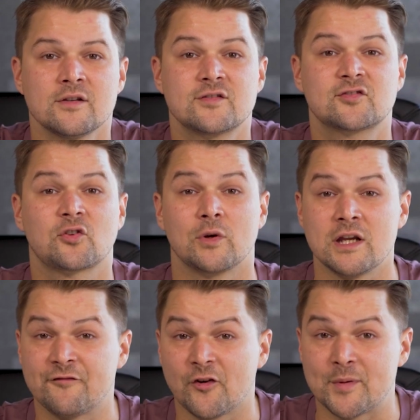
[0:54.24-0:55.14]

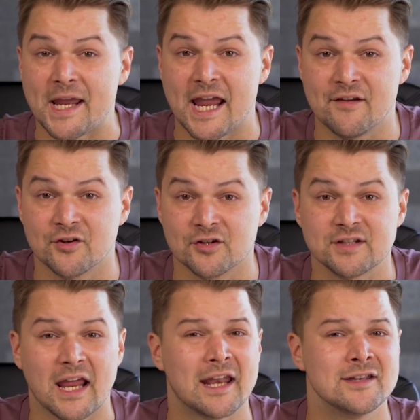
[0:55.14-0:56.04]
Screen for behaviors
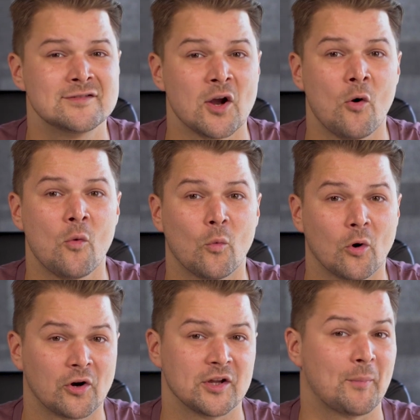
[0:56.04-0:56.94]
and don't
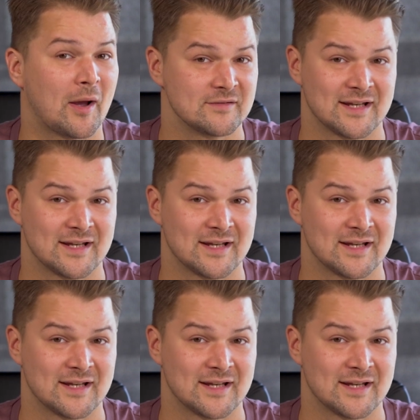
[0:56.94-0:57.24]
worry about